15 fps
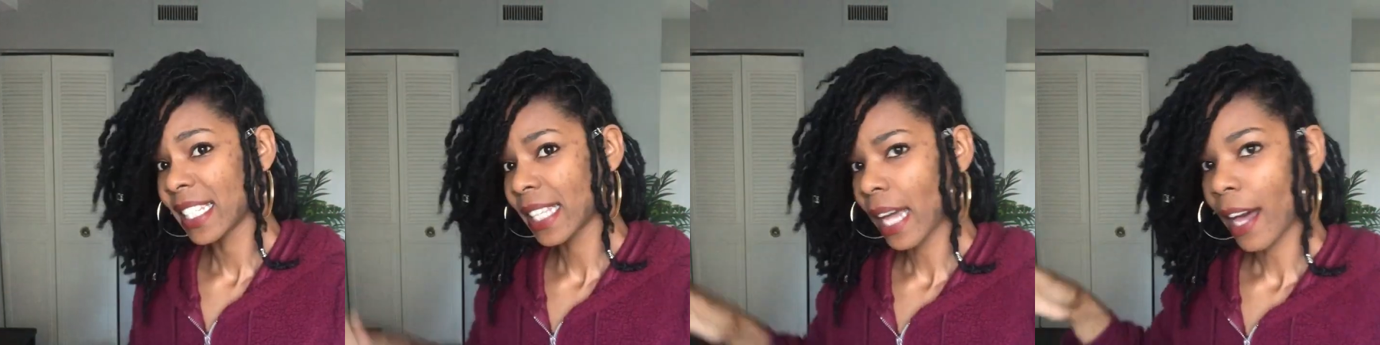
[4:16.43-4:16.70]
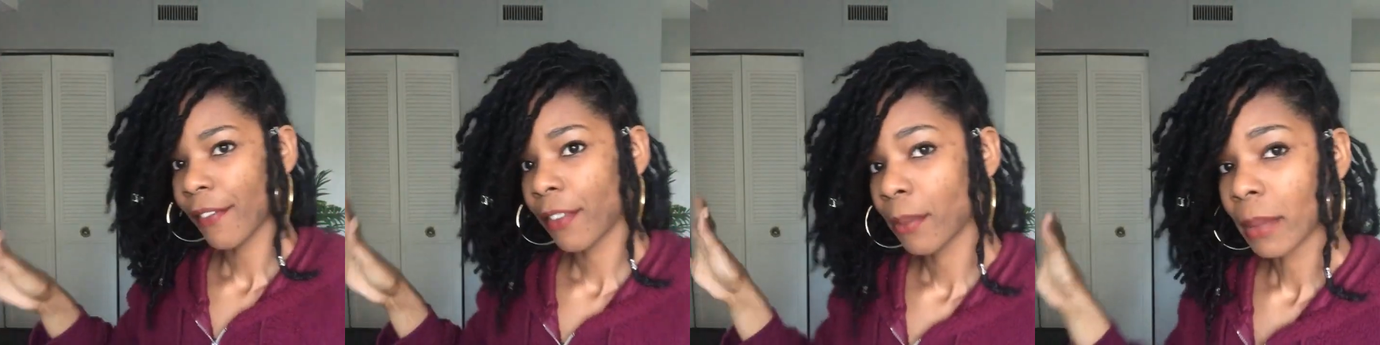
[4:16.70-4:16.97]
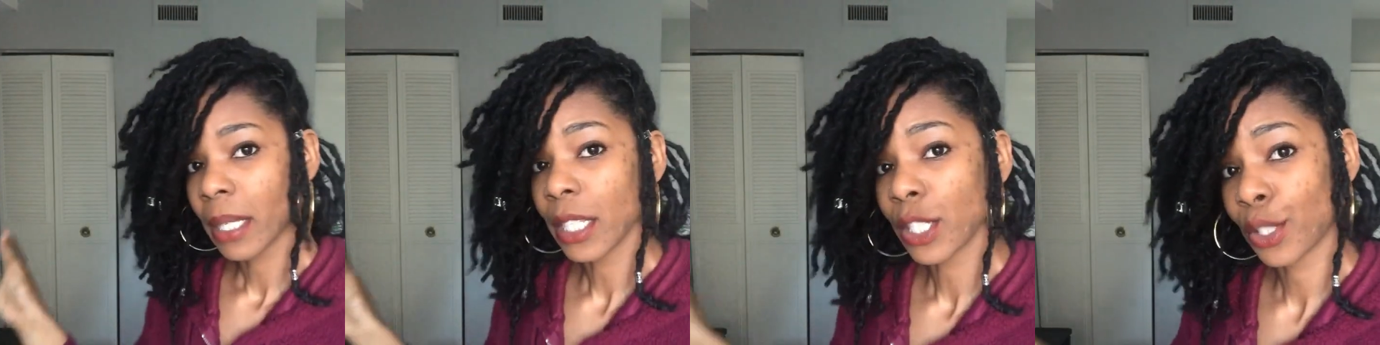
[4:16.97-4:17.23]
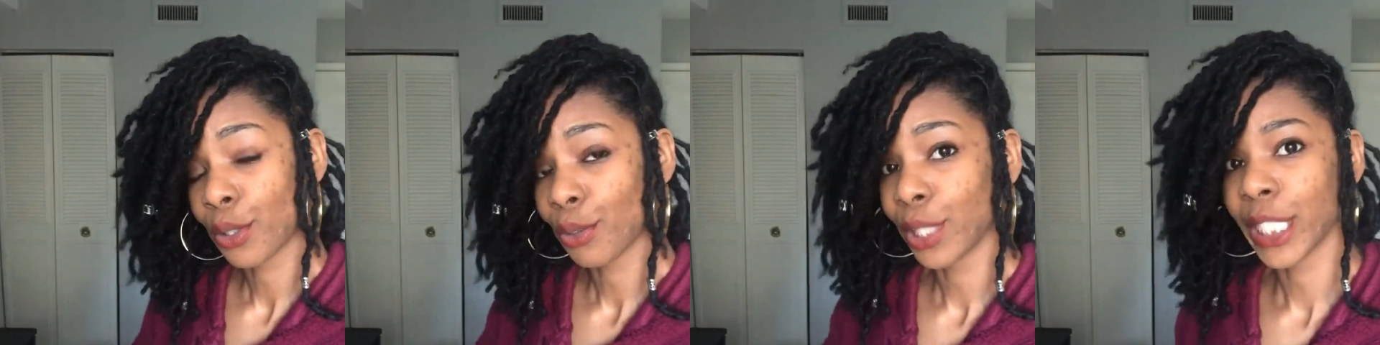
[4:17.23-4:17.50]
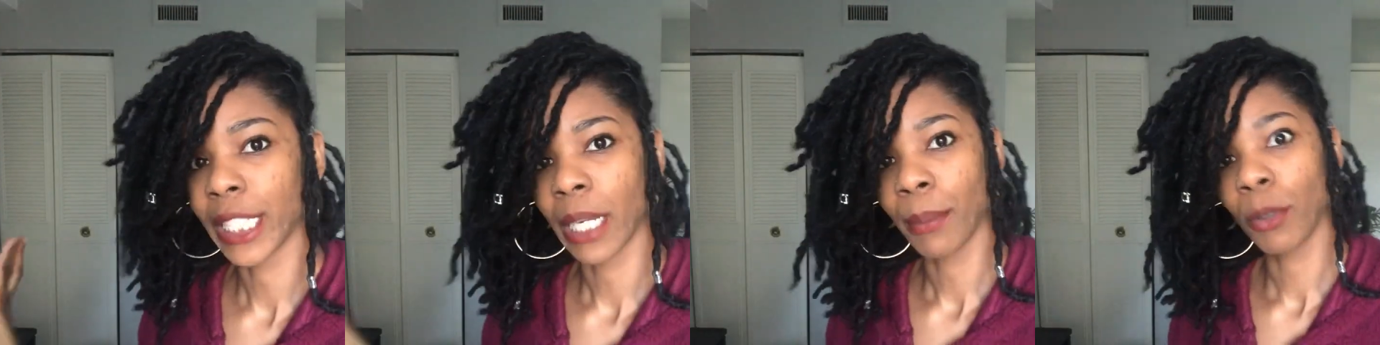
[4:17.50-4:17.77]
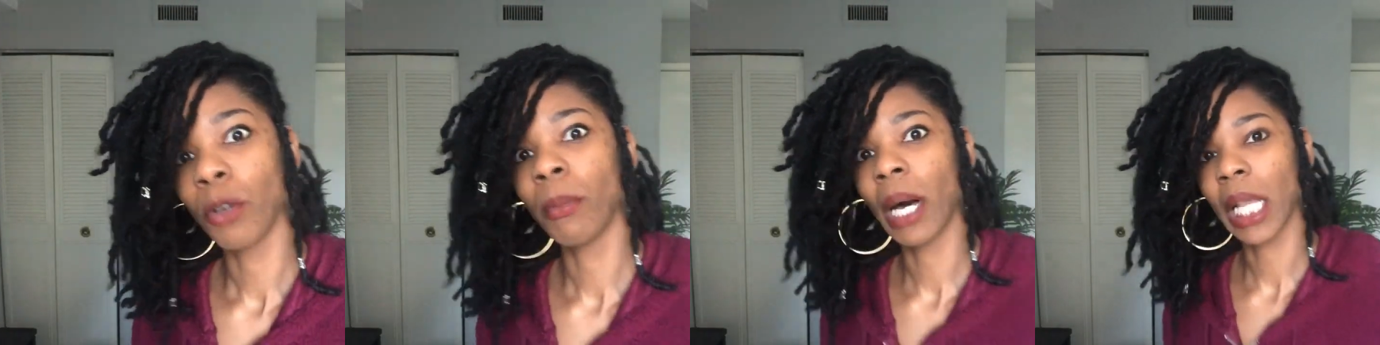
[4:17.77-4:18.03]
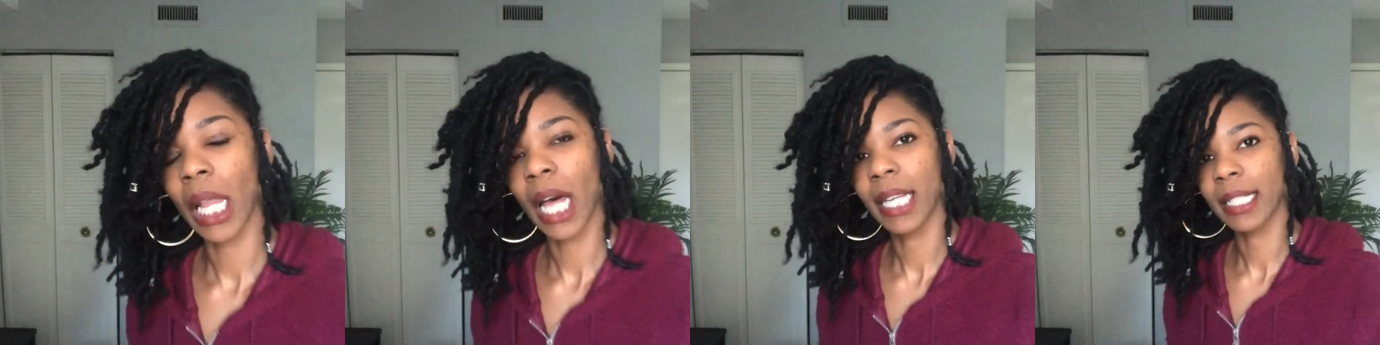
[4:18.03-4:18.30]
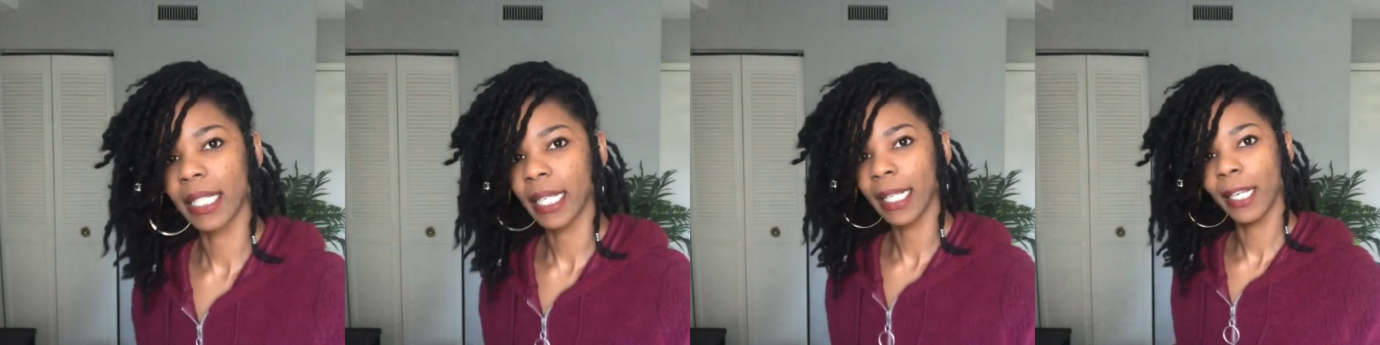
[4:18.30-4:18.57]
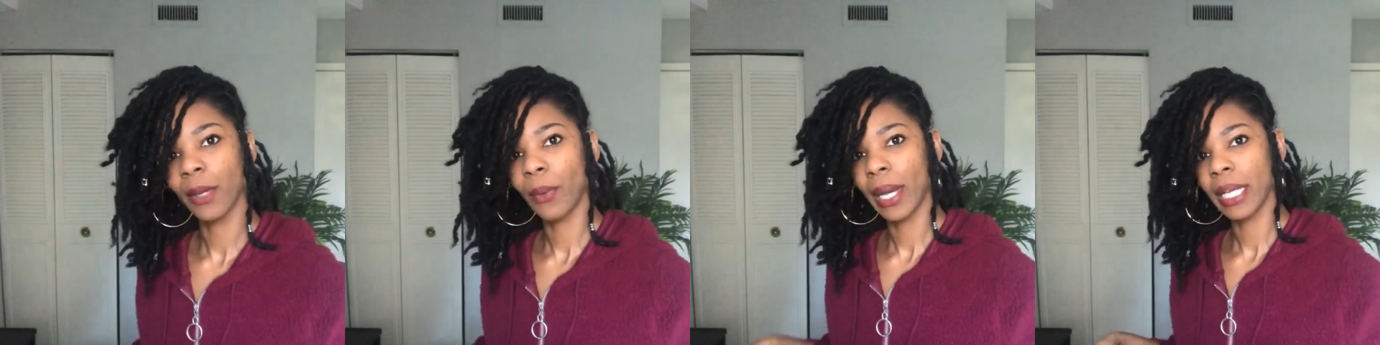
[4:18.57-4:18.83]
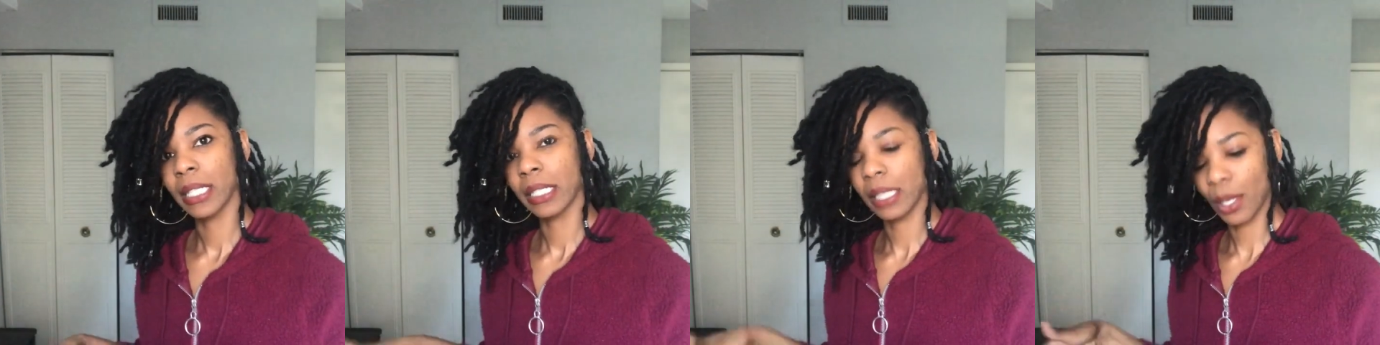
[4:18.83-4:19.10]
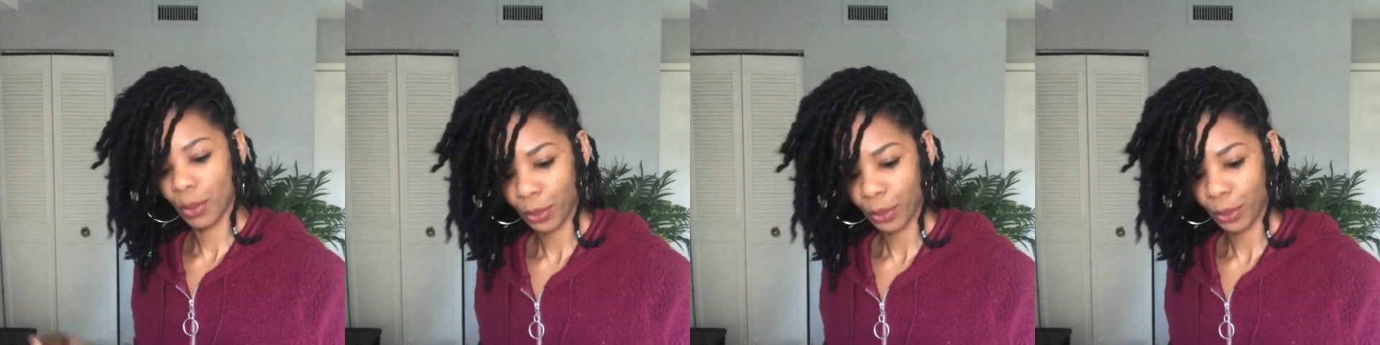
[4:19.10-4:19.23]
time for me to shampoo my locks anyway, so